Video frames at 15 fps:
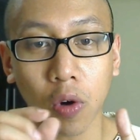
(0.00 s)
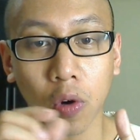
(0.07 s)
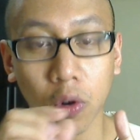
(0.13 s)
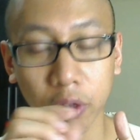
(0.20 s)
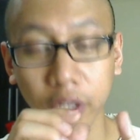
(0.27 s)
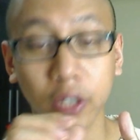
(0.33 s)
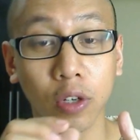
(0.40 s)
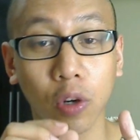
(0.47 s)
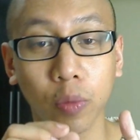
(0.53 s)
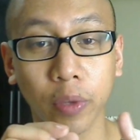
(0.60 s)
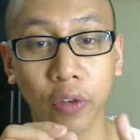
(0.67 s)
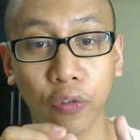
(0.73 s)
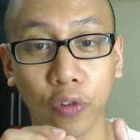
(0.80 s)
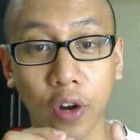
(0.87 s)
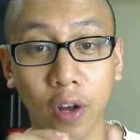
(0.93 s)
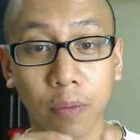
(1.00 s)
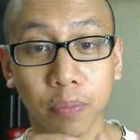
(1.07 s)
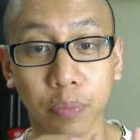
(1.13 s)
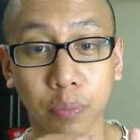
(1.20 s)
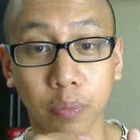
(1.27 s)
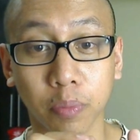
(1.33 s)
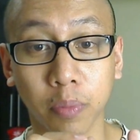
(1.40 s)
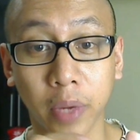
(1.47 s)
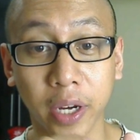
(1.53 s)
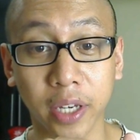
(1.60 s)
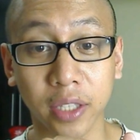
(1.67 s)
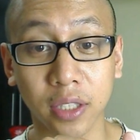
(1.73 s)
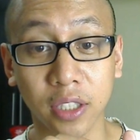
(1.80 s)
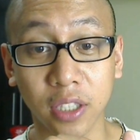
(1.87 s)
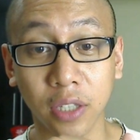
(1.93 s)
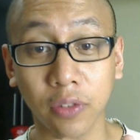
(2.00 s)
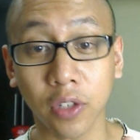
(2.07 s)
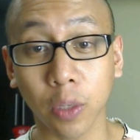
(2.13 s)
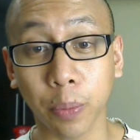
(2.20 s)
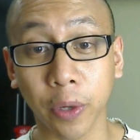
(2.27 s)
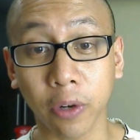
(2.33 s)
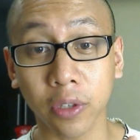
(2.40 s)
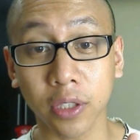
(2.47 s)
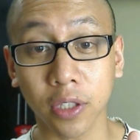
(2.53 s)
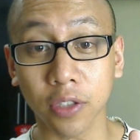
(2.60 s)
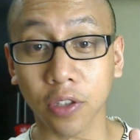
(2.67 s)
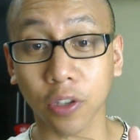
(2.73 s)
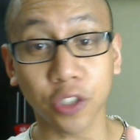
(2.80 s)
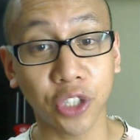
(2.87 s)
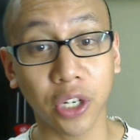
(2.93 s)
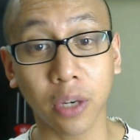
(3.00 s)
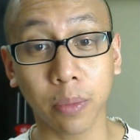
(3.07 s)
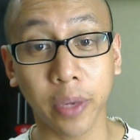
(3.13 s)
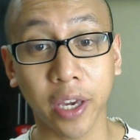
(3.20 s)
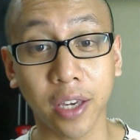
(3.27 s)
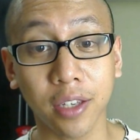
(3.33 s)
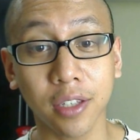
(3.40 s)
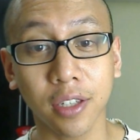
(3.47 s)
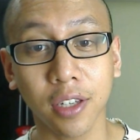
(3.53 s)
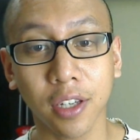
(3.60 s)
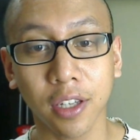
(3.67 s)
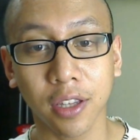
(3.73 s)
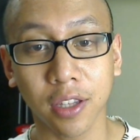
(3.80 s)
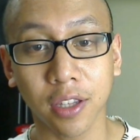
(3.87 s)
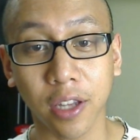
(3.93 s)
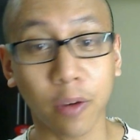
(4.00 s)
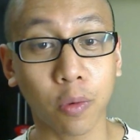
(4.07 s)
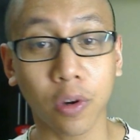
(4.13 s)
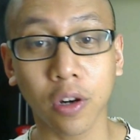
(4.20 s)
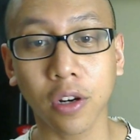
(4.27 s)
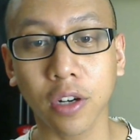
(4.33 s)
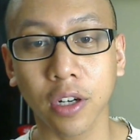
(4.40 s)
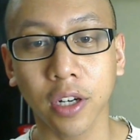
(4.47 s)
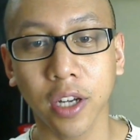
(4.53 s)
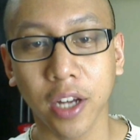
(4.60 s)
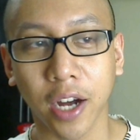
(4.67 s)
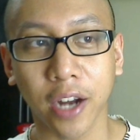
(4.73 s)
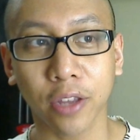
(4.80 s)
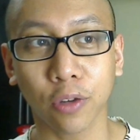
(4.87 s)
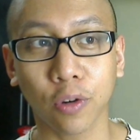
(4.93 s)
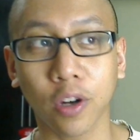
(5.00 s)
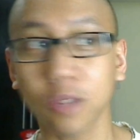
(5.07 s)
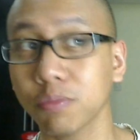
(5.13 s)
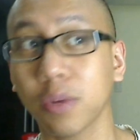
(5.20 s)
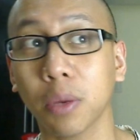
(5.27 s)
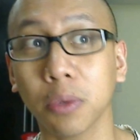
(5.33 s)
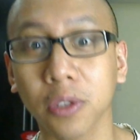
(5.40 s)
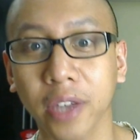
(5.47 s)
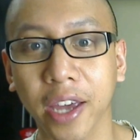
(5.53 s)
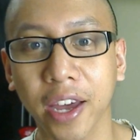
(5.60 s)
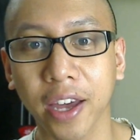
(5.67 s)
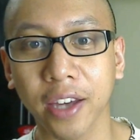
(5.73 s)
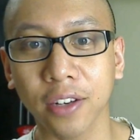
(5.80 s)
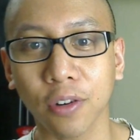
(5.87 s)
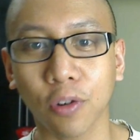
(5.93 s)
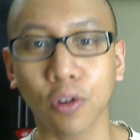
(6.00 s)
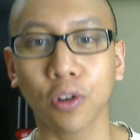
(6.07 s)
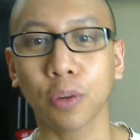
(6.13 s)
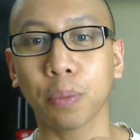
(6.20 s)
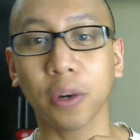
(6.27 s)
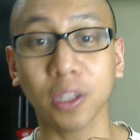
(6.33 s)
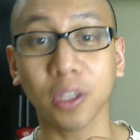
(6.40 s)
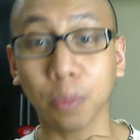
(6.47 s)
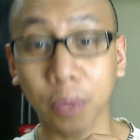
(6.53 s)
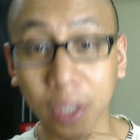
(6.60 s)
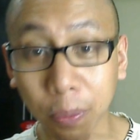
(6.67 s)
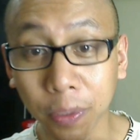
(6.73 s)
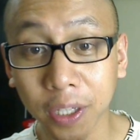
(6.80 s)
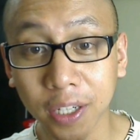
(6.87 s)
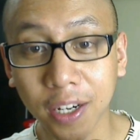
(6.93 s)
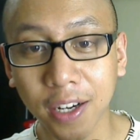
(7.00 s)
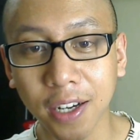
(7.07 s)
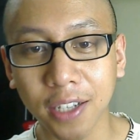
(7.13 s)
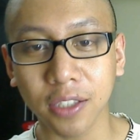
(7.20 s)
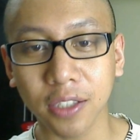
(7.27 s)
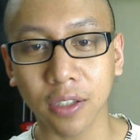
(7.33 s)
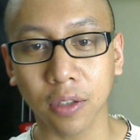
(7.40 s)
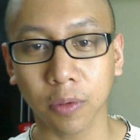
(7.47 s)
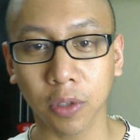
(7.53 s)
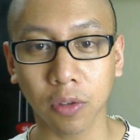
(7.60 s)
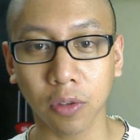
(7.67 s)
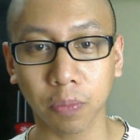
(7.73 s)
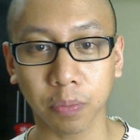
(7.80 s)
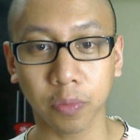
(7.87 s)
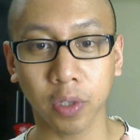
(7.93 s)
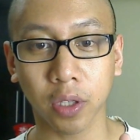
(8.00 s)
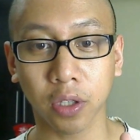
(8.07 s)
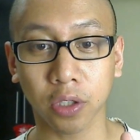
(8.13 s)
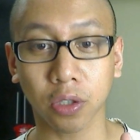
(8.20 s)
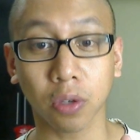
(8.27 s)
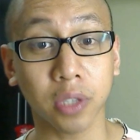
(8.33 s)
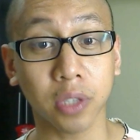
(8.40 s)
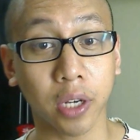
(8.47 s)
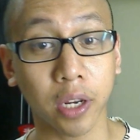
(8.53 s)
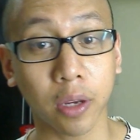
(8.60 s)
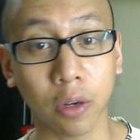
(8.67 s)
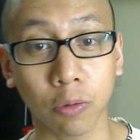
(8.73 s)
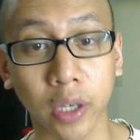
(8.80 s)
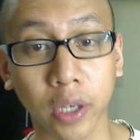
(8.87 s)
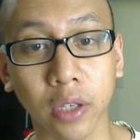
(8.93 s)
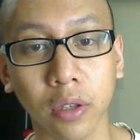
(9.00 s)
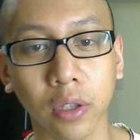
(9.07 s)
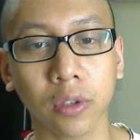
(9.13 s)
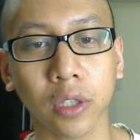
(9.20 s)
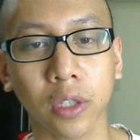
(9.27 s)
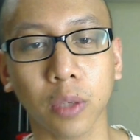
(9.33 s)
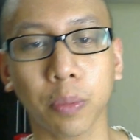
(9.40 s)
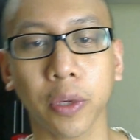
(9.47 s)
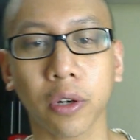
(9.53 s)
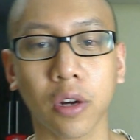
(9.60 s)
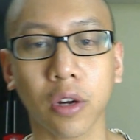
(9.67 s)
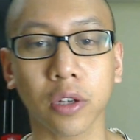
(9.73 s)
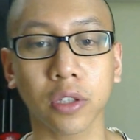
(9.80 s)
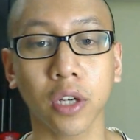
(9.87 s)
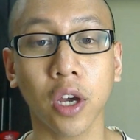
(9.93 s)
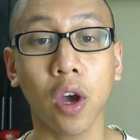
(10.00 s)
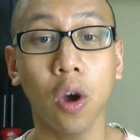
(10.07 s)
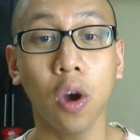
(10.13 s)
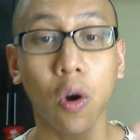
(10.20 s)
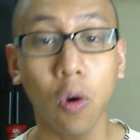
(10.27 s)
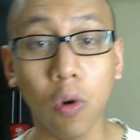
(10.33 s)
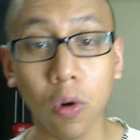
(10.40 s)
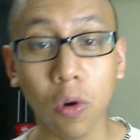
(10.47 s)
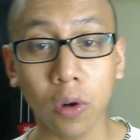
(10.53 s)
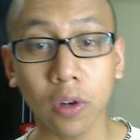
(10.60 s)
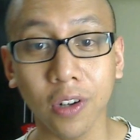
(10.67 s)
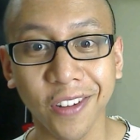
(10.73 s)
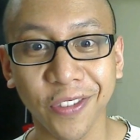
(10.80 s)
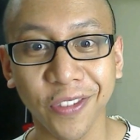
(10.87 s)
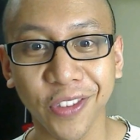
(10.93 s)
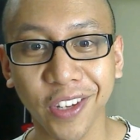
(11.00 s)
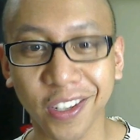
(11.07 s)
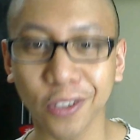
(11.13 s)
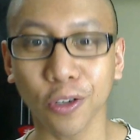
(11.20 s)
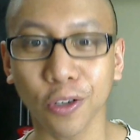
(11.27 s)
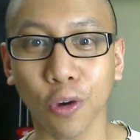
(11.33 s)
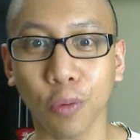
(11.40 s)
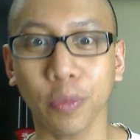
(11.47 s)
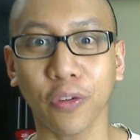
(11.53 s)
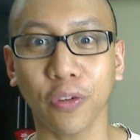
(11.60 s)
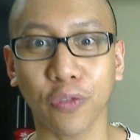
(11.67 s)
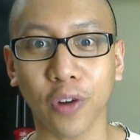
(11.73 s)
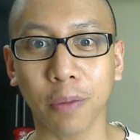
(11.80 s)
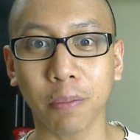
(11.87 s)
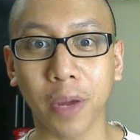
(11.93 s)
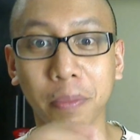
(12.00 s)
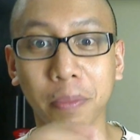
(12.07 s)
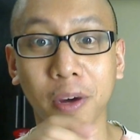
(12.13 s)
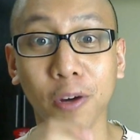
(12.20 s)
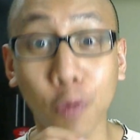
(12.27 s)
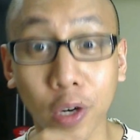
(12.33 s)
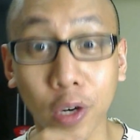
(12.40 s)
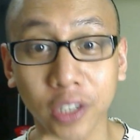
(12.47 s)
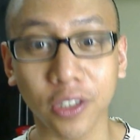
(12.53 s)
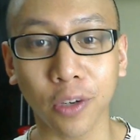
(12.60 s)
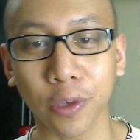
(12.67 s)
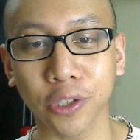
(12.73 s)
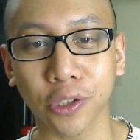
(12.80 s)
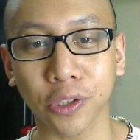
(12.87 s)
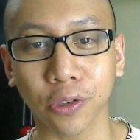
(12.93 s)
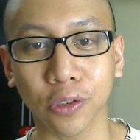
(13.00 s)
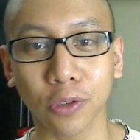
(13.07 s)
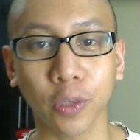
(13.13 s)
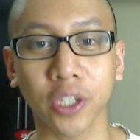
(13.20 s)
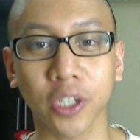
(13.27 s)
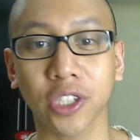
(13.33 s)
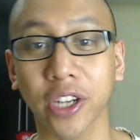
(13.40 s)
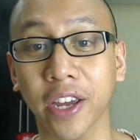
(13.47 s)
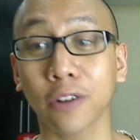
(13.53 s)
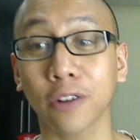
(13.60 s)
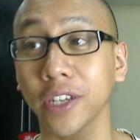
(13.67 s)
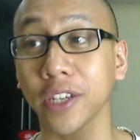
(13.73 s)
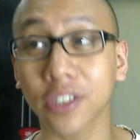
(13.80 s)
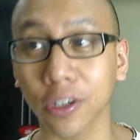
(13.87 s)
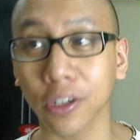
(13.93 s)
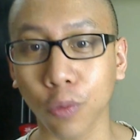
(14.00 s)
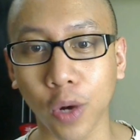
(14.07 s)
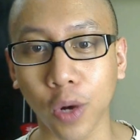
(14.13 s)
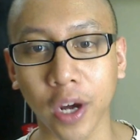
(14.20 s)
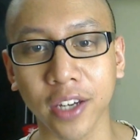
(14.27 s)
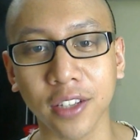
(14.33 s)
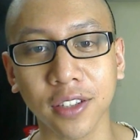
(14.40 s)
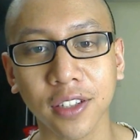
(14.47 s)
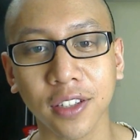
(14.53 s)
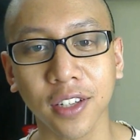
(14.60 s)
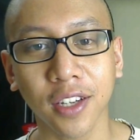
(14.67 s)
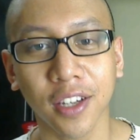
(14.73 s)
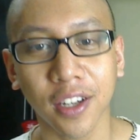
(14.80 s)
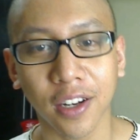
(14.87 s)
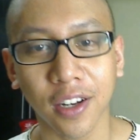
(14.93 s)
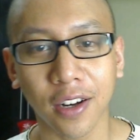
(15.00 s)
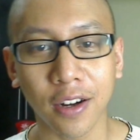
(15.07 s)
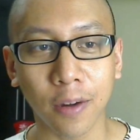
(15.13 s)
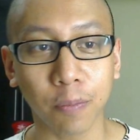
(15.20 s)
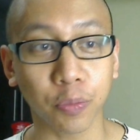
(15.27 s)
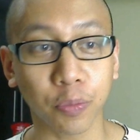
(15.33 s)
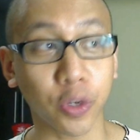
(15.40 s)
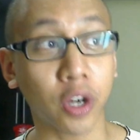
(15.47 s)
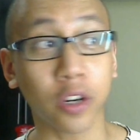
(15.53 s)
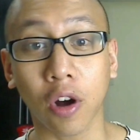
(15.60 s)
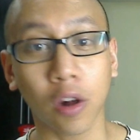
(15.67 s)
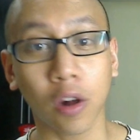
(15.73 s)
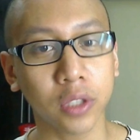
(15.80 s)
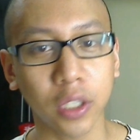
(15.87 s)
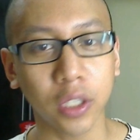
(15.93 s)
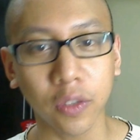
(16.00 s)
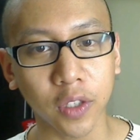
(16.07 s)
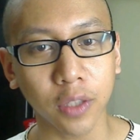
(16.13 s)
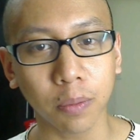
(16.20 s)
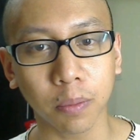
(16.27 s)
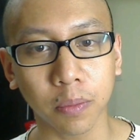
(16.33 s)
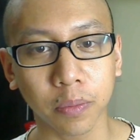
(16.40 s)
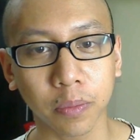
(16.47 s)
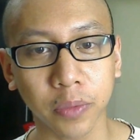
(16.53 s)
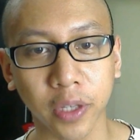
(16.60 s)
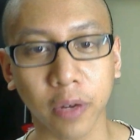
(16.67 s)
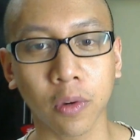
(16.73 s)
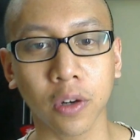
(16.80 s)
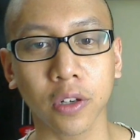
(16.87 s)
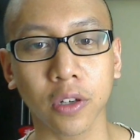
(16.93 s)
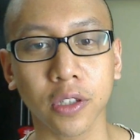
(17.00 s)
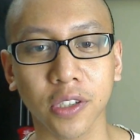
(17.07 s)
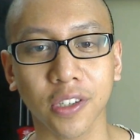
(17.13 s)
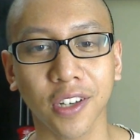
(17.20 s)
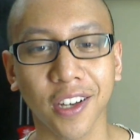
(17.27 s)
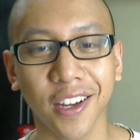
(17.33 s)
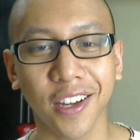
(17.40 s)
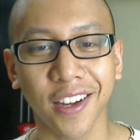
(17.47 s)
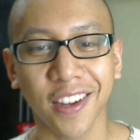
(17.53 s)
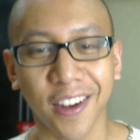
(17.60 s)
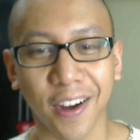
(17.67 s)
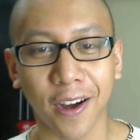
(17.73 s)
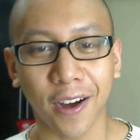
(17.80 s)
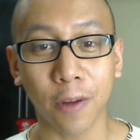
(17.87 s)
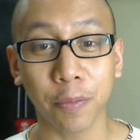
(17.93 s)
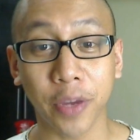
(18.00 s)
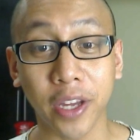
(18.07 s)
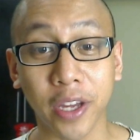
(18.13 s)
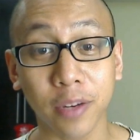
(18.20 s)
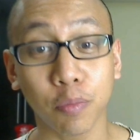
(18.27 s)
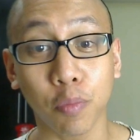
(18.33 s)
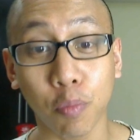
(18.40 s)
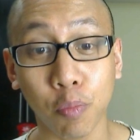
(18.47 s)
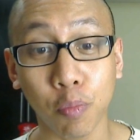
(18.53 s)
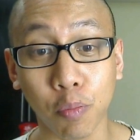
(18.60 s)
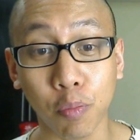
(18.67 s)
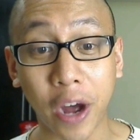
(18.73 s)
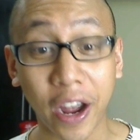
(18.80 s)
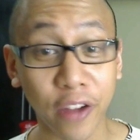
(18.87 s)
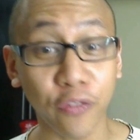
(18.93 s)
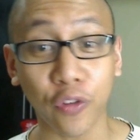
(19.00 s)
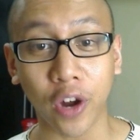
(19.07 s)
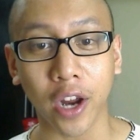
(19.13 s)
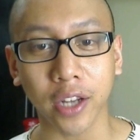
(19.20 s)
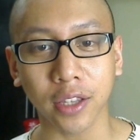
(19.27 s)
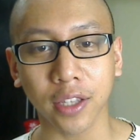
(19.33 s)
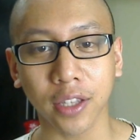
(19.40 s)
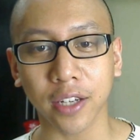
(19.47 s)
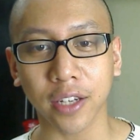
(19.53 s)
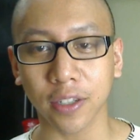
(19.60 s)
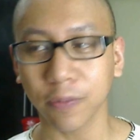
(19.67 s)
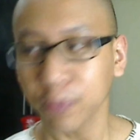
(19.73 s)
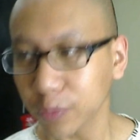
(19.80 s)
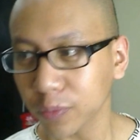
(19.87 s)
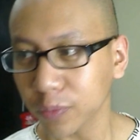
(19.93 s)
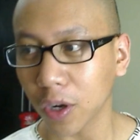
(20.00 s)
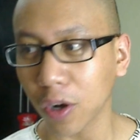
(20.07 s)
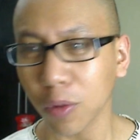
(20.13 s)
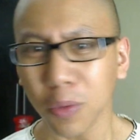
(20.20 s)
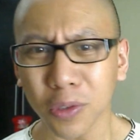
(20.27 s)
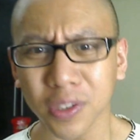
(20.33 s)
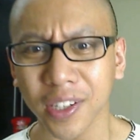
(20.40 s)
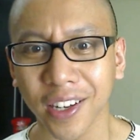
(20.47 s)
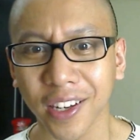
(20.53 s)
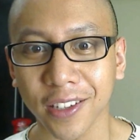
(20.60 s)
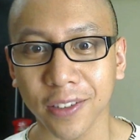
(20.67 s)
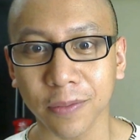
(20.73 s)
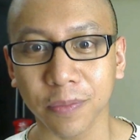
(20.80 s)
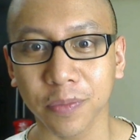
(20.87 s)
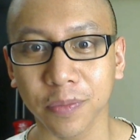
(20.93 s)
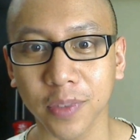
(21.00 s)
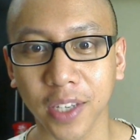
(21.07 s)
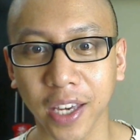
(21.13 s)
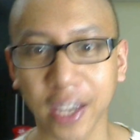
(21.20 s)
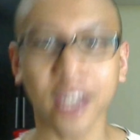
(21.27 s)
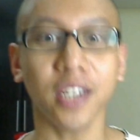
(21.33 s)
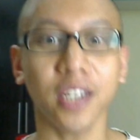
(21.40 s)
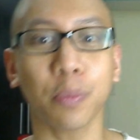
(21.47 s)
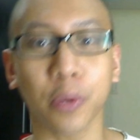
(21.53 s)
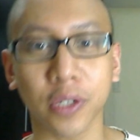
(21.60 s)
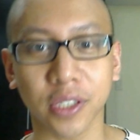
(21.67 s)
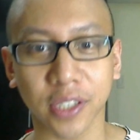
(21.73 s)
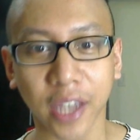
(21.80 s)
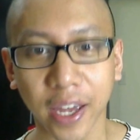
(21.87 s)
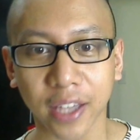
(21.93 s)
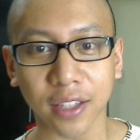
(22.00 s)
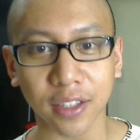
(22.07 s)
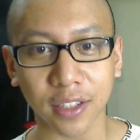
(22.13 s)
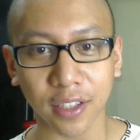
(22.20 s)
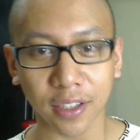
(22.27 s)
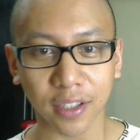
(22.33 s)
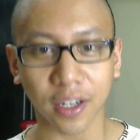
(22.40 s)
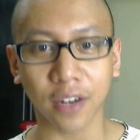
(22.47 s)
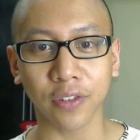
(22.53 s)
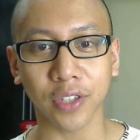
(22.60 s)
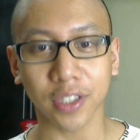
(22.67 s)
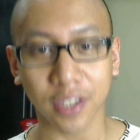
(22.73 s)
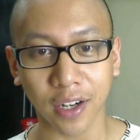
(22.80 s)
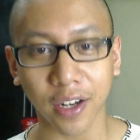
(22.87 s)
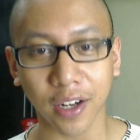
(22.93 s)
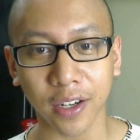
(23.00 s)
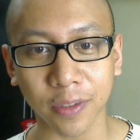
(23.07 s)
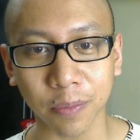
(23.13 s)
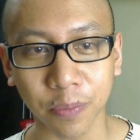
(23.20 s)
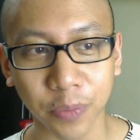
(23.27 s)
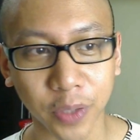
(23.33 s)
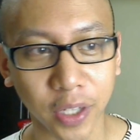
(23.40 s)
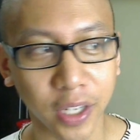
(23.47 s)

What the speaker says: Or they know me from my TV appearances on GMA Network, either on Bubble Gang or Party Pilipinas, you know, the shows that I regularly appear on. Or they can know me from my Meng Huan commercials, which air nationwide on all TV networks. And I find that almost like 80% of the time,